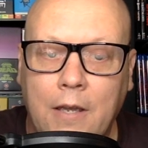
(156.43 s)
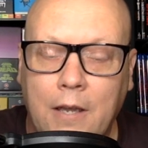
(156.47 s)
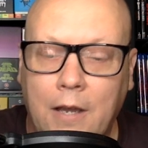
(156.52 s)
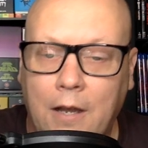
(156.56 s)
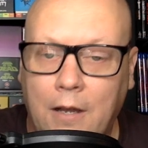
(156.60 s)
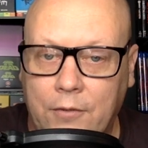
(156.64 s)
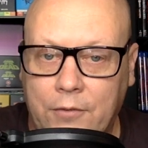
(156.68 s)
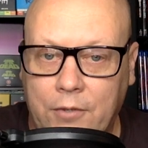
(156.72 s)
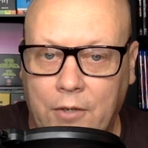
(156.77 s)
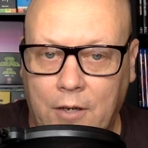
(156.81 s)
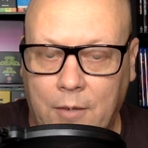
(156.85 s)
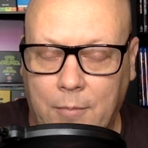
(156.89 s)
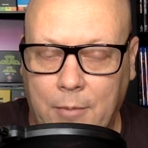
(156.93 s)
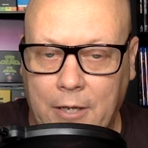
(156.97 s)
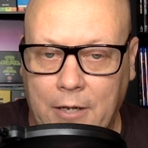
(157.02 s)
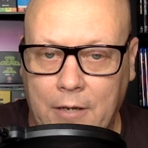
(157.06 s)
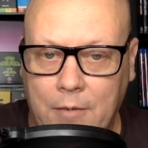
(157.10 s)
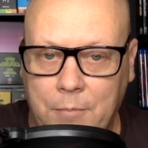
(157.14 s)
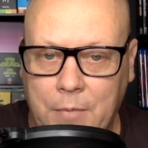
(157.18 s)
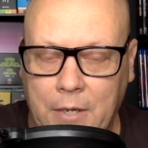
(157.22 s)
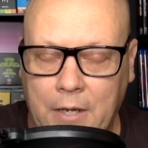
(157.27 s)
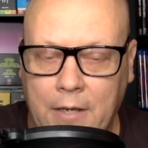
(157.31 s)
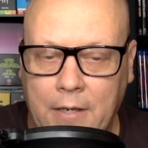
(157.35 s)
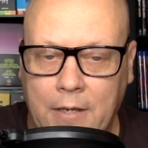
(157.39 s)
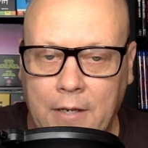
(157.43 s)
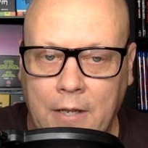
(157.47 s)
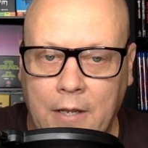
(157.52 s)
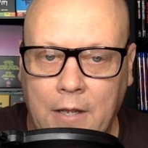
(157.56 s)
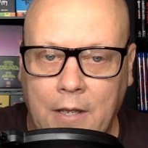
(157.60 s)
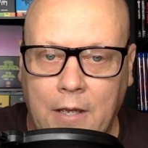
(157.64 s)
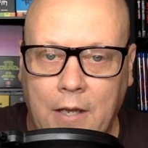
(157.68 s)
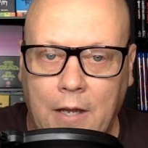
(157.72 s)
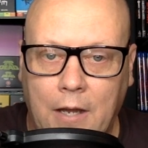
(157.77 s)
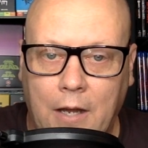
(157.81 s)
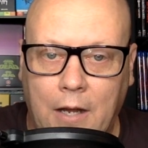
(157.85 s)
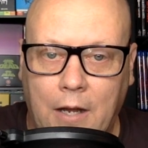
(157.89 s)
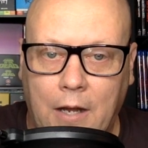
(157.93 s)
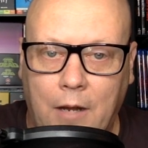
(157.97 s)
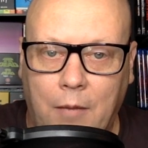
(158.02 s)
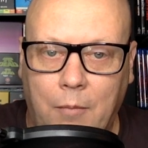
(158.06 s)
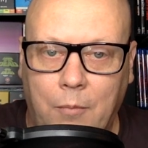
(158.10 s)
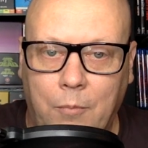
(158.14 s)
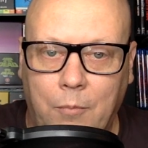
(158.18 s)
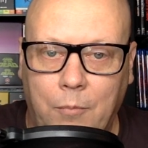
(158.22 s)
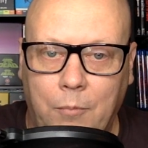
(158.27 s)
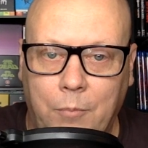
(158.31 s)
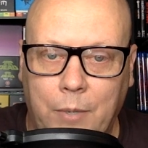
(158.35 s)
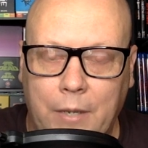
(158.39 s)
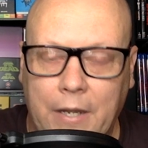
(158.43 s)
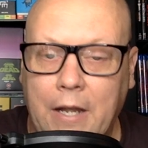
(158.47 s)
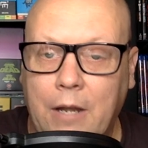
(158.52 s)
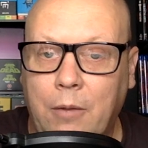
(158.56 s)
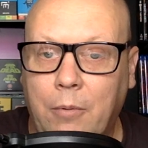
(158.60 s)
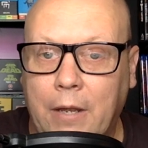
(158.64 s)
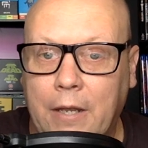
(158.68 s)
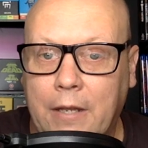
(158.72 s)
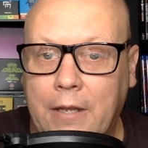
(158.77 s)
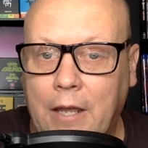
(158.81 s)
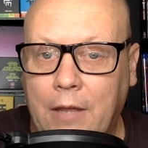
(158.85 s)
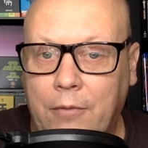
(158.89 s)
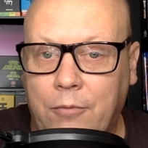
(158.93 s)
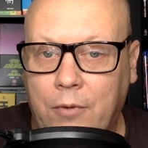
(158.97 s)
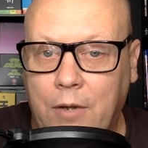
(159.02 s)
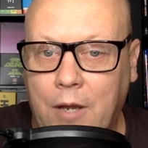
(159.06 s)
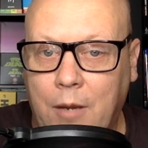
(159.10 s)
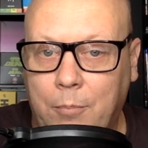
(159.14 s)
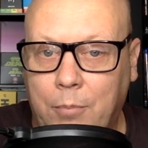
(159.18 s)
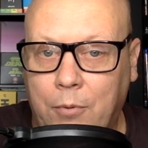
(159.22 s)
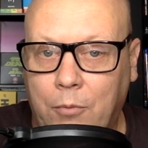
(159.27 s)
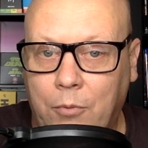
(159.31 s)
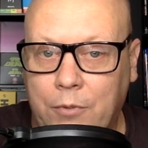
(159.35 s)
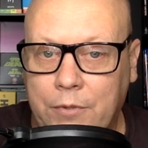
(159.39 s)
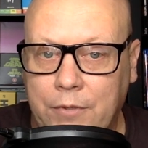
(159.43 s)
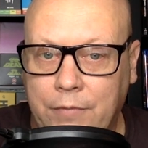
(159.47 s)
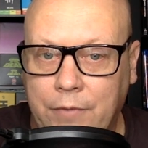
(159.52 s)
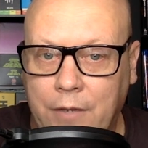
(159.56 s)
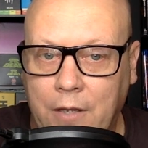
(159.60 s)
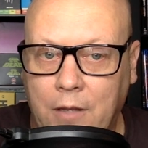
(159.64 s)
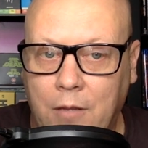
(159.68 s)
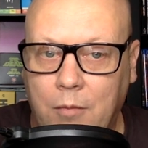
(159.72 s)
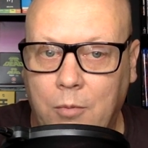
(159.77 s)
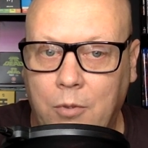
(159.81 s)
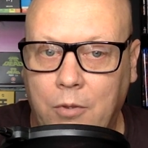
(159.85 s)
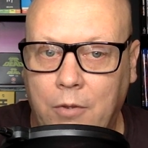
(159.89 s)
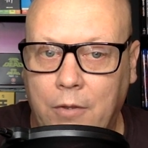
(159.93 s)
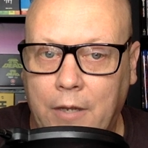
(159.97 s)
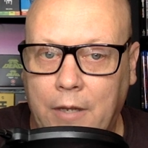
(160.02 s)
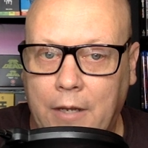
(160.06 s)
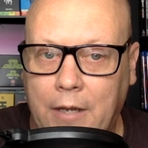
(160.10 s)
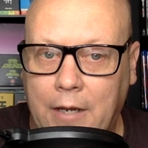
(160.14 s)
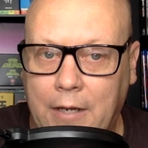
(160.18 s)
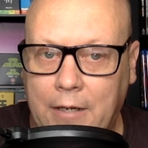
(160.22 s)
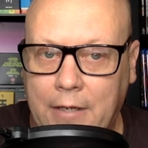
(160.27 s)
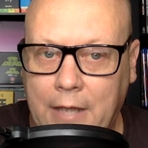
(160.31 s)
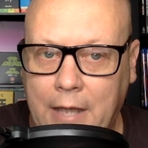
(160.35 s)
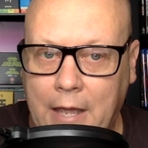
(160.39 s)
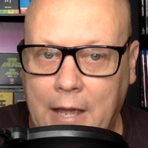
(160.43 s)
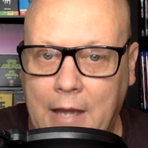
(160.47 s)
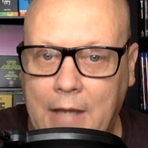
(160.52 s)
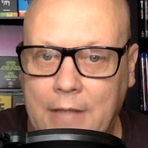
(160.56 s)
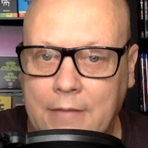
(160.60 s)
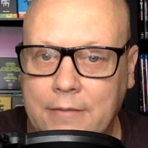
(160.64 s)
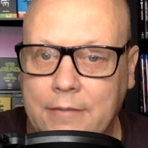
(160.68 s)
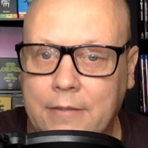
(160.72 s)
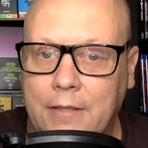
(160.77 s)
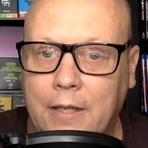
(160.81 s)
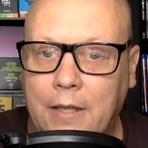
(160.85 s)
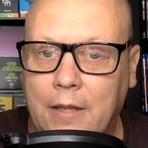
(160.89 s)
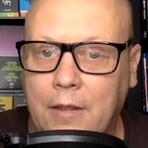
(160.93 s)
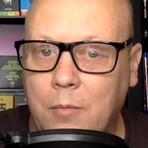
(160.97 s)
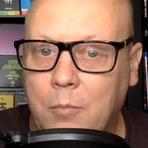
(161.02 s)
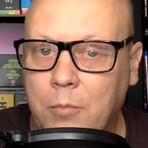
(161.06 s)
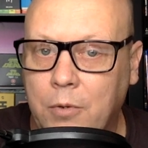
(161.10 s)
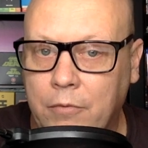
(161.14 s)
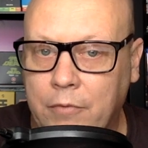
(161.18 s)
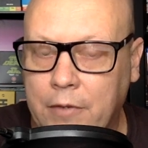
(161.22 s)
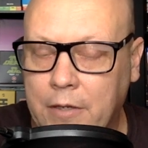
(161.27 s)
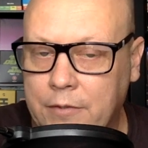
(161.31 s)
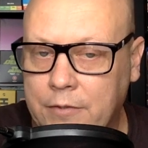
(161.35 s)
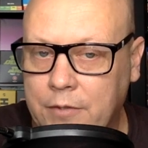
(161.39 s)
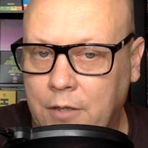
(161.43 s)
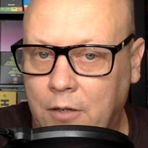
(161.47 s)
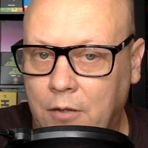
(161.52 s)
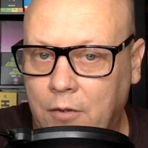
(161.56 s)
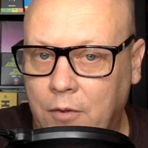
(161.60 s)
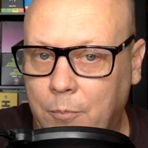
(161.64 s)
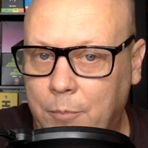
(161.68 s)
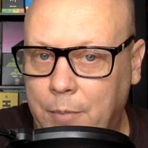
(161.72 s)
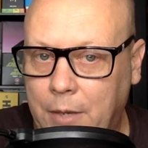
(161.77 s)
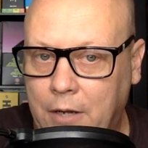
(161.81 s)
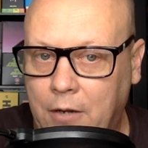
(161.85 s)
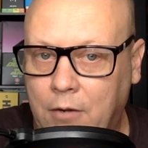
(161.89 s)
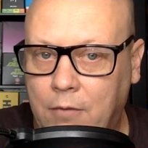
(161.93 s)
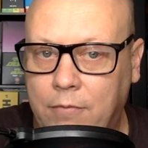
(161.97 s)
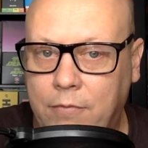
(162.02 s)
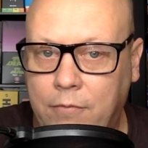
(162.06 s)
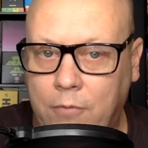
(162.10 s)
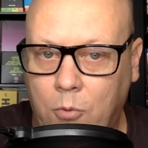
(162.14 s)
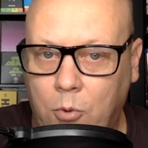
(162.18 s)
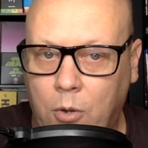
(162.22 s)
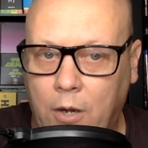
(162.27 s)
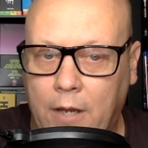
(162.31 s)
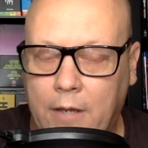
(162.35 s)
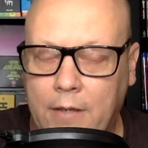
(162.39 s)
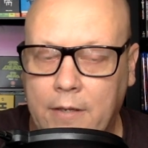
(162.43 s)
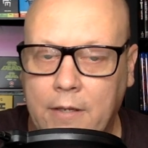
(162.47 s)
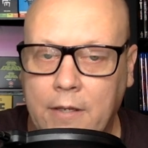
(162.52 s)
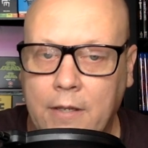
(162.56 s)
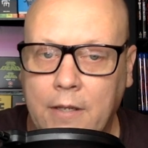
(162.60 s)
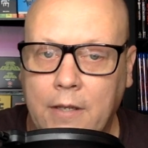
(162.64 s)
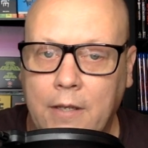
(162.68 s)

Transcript: I'll talk about in a minute. Um, but anyway, Katharine Hepburn was available and got cast, and the movie is all the better for it.